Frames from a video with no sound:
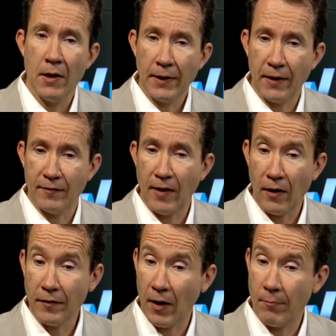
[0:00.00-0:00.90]
can tell
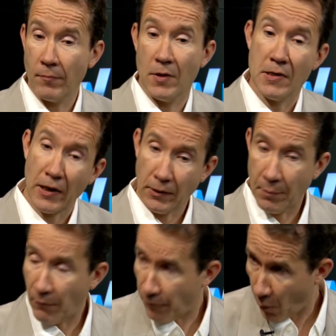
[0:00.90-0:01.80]
them the night
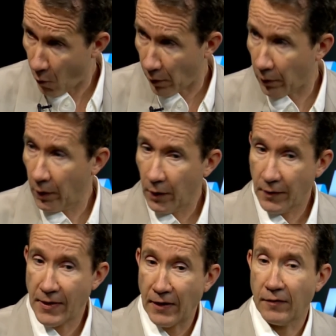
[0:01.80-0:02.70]
before
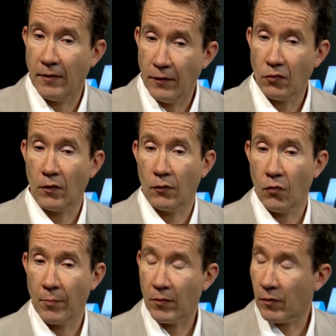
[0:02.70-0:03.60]
that this
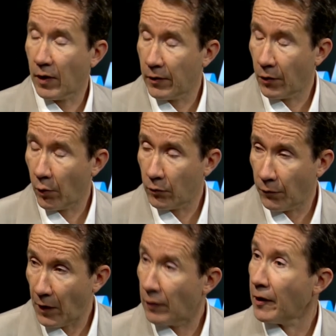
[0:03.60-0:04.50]
transformer is likely going to
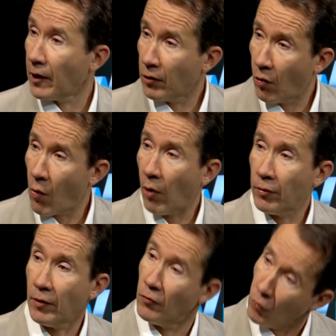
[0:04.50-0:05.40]
fail, they can go out
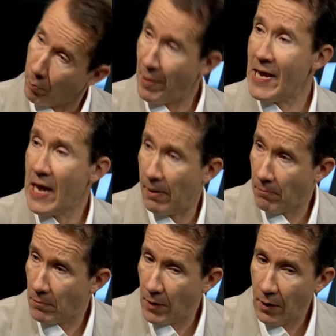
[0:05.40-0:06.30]
at 2 p.m.
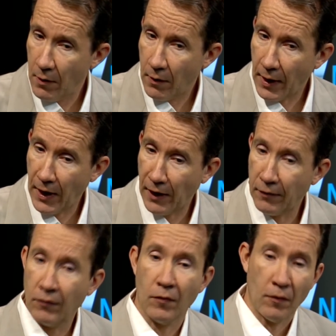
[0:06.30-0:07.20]

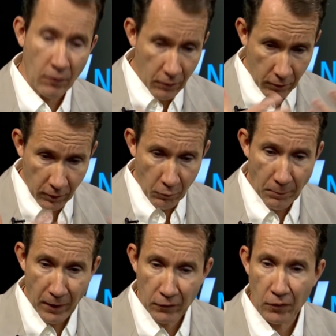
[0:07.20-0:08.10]
and
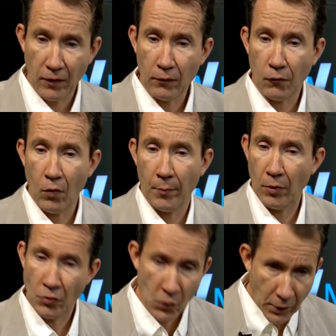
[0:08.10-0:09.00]
replace the transformer
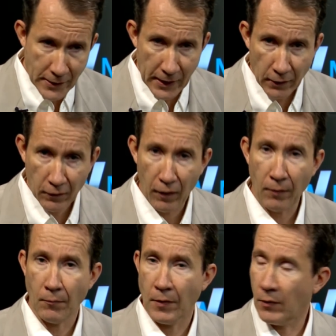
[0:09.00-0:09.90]
during the
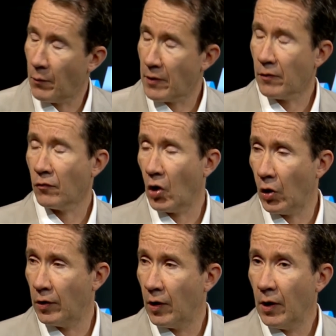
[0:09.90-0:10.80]
daytime when the weather is
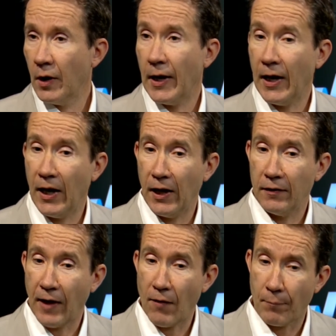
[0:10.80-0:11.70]
good and
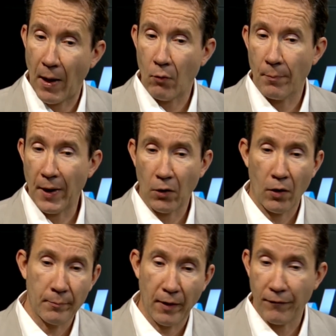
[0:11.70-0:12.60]
have power back on
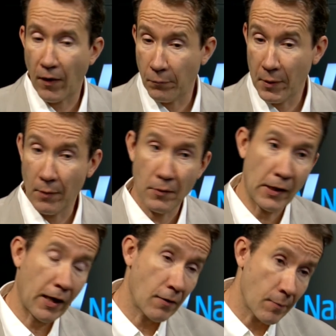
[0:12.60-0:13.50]
by 5 p.m. They
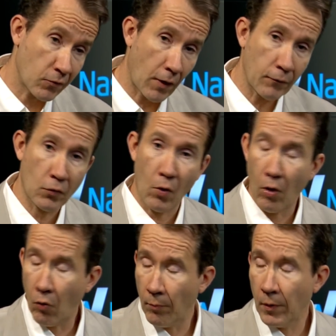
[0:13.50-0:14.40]
can themselves go
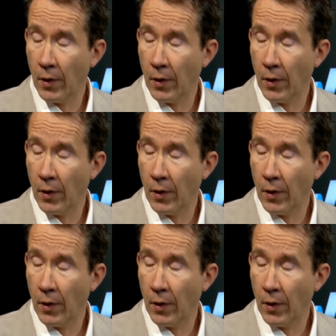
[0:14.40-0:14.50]
home,